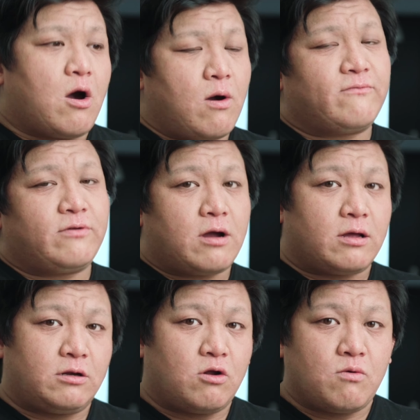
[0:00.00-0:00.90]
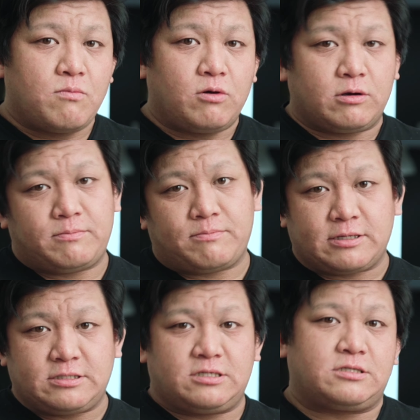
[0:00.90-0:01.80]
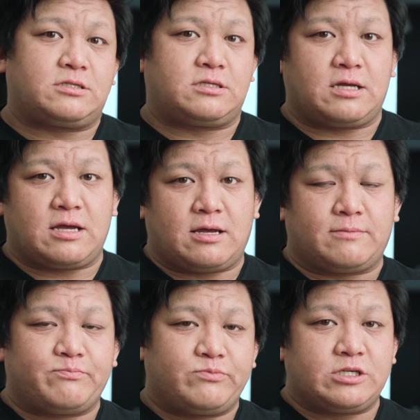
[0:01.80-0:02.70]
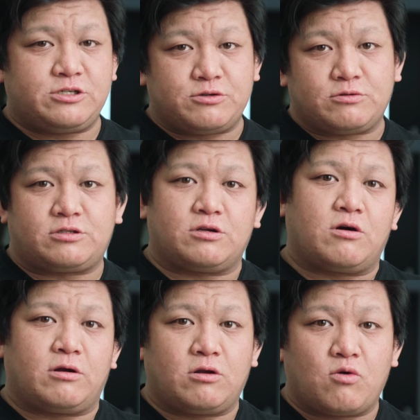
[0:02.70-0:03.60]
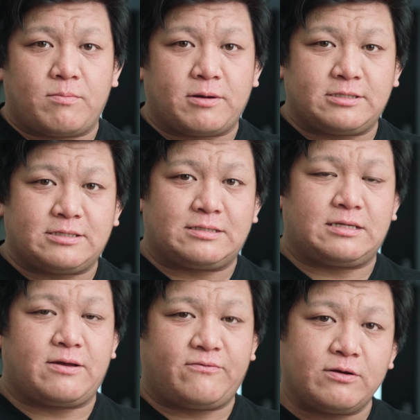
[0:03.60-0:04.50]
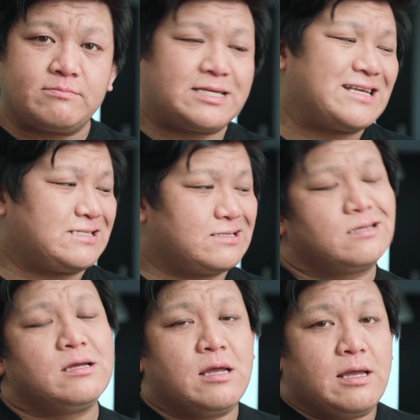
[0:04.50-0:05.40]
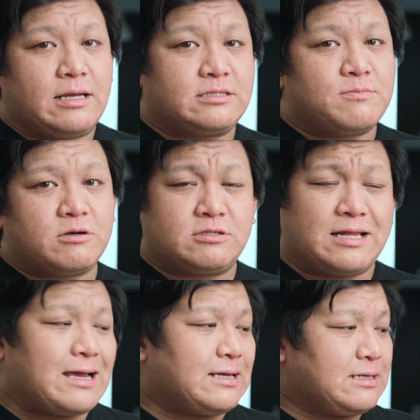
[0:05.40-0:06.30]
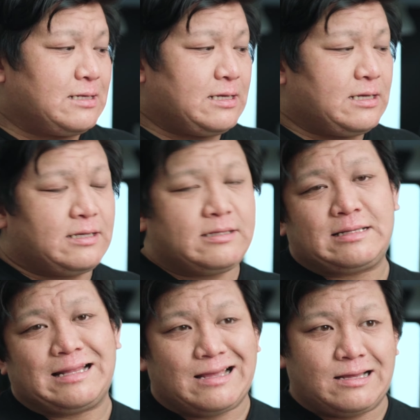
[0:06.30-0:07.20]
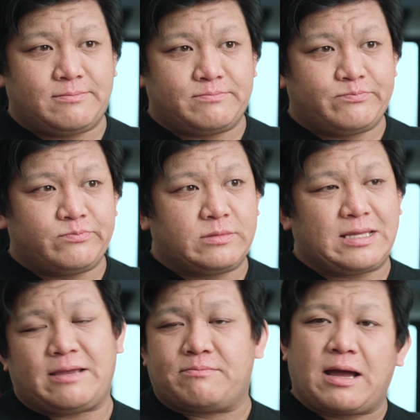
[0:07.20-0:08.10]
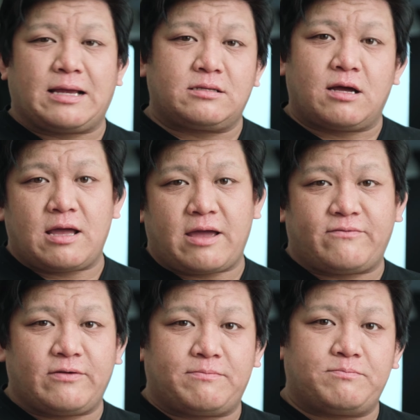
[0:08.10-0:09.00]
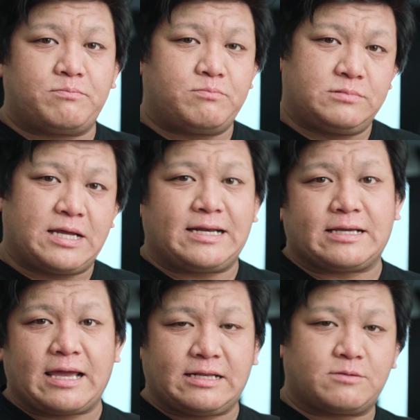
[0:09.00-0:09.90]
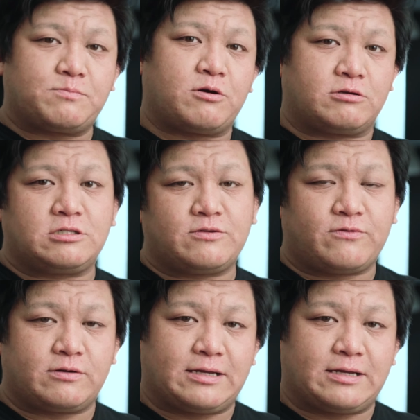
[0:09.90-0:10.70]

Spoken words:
However, on lower budget shoots or lower budget film sets, it's most likely they might not have a dedicated person for